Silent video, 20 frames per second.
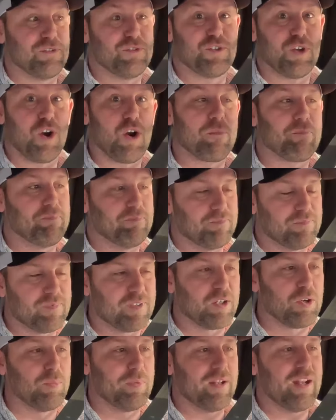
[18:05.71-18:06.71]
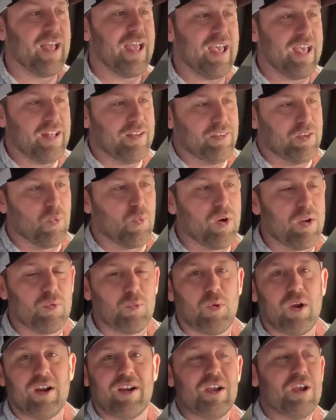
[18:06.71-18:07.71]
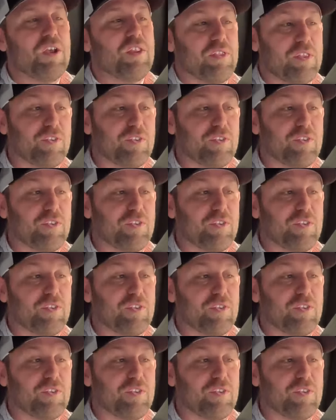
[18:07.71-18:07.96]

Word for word: Dirt, a little bit ahead. The one,